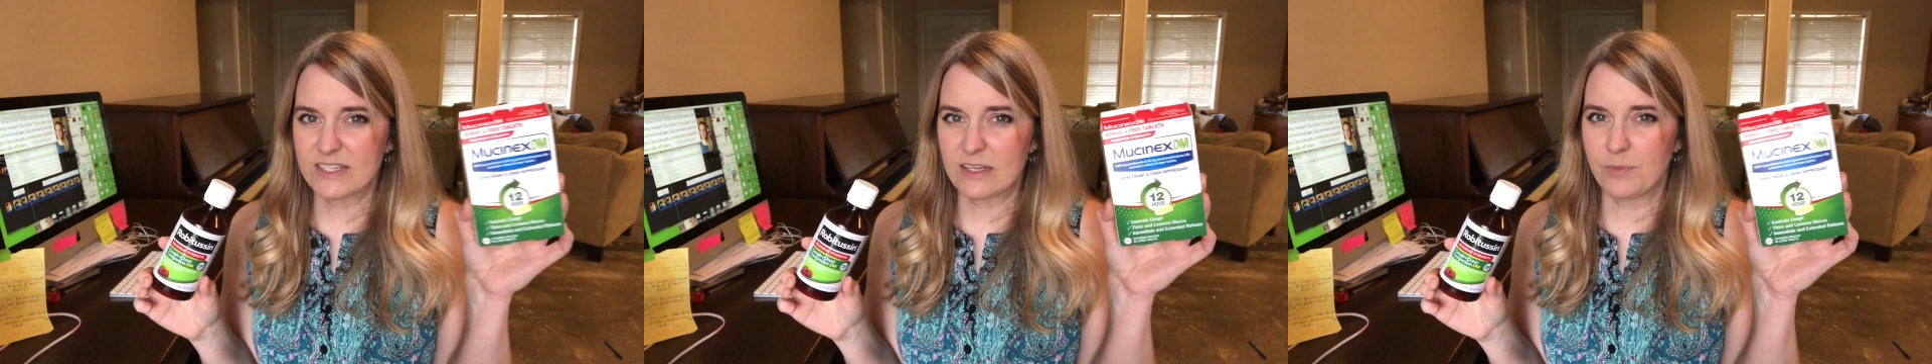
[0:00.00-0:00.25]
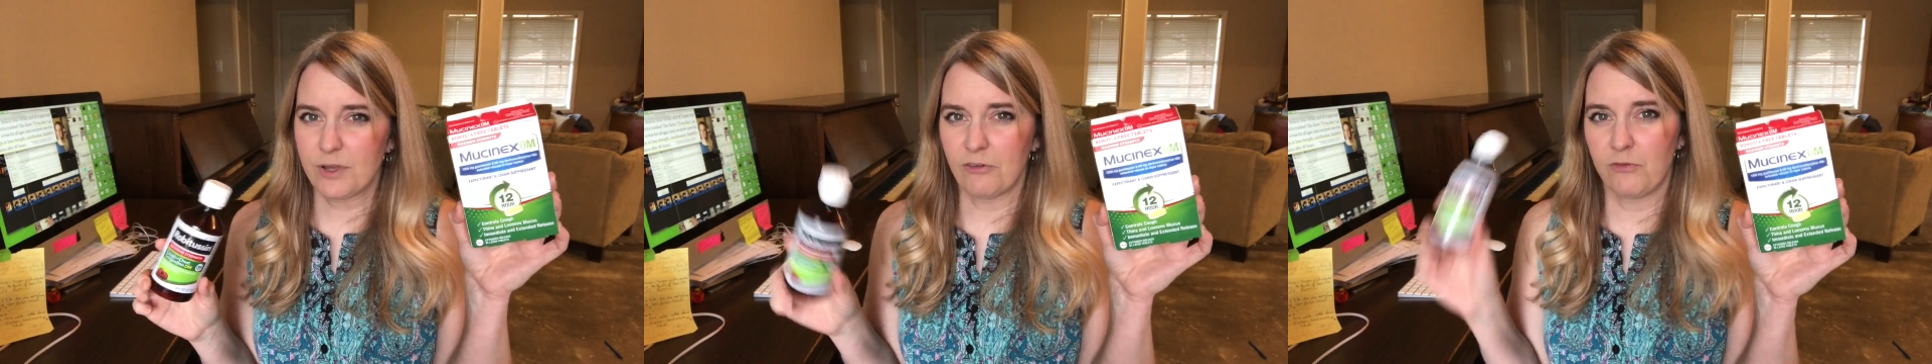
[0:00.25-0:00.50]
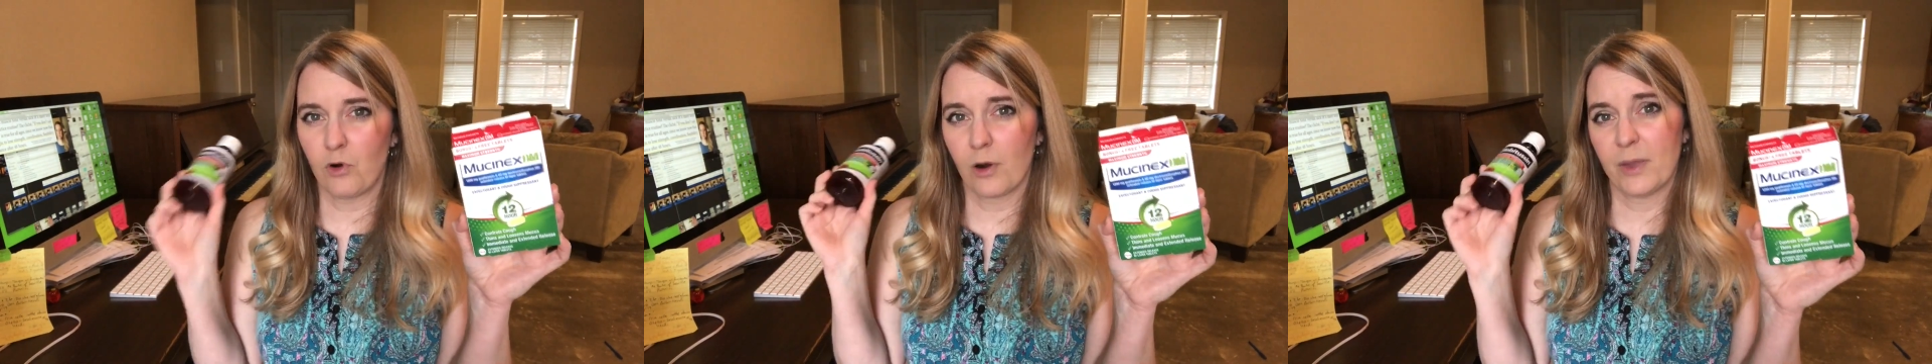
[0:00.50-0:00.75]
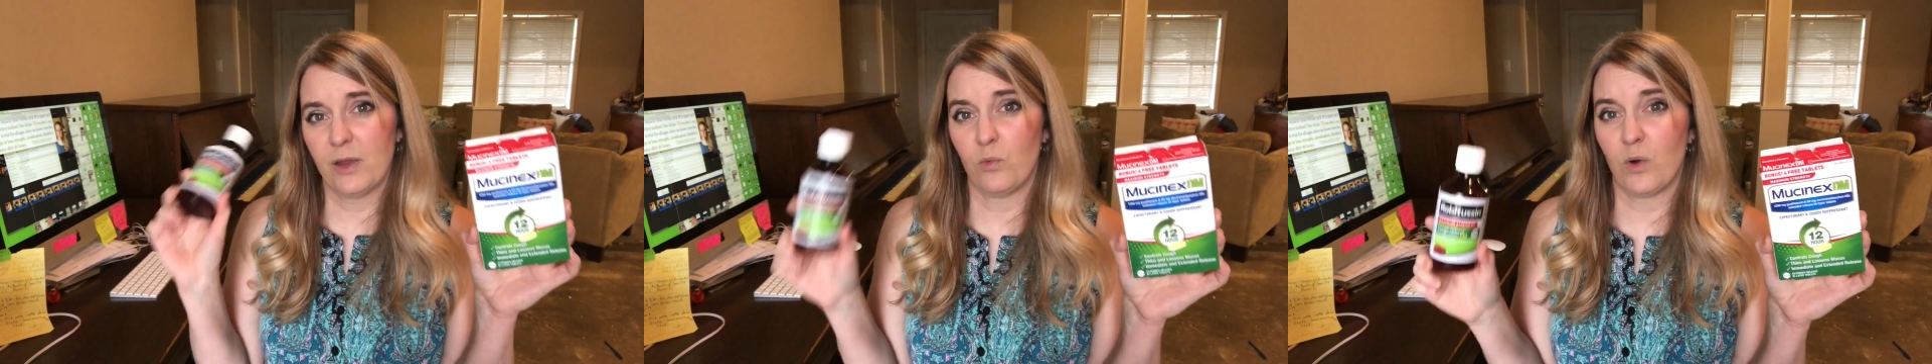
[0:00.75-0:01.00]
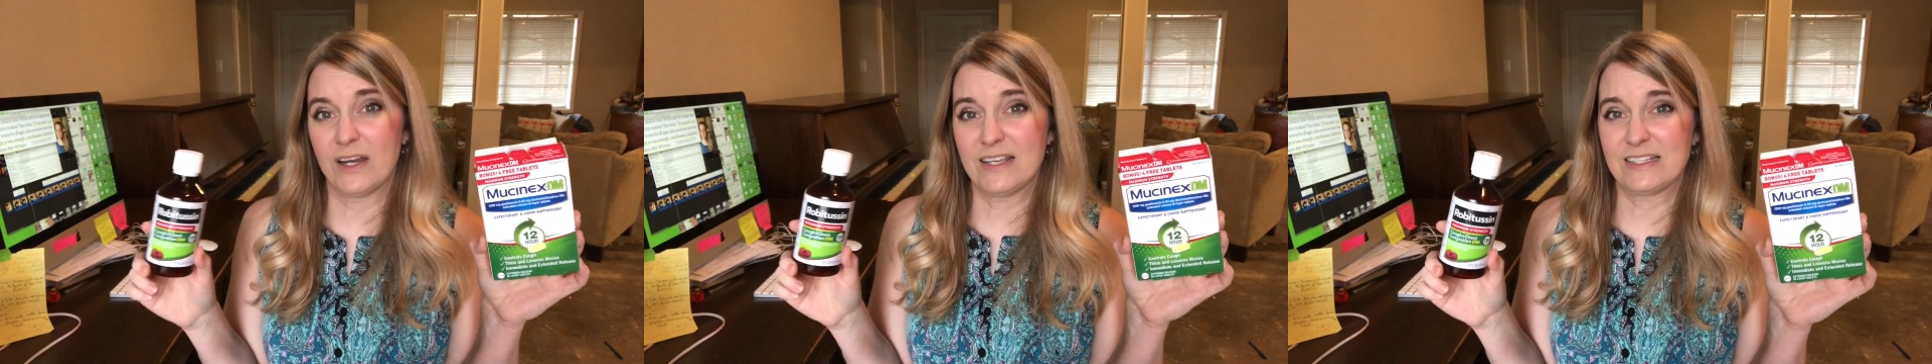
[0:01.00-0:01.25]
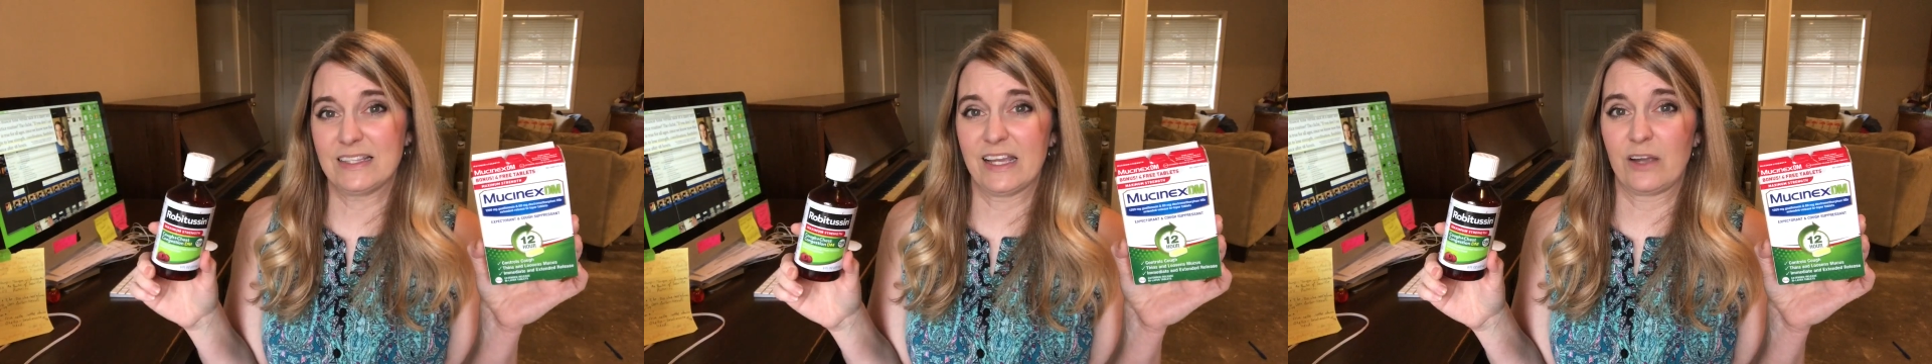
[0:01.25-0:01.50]
is in pill form and one
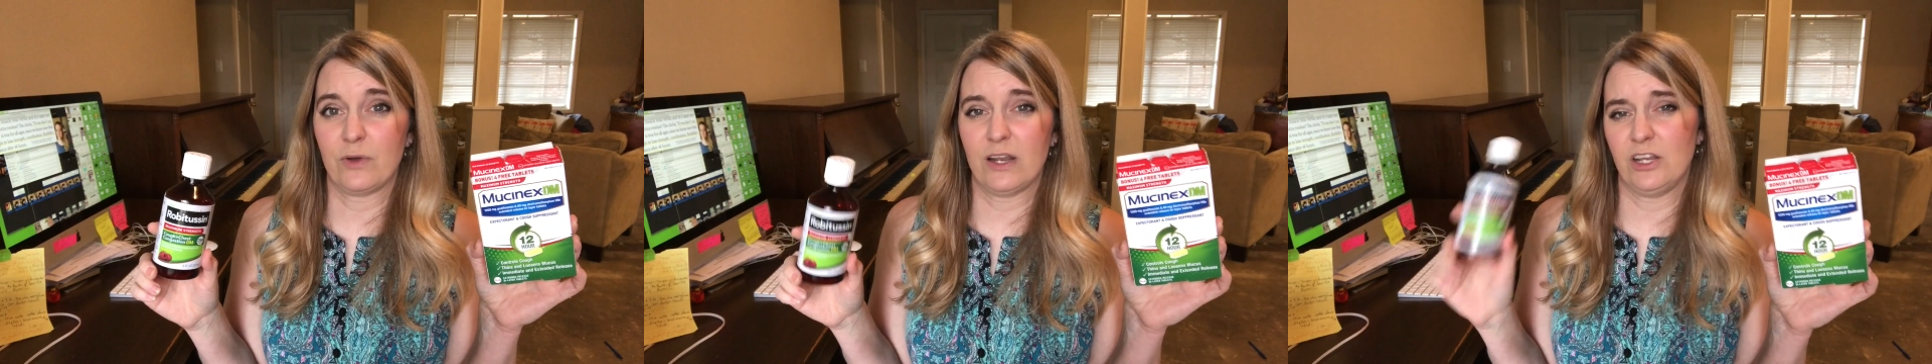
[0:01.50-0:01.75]
is liquid.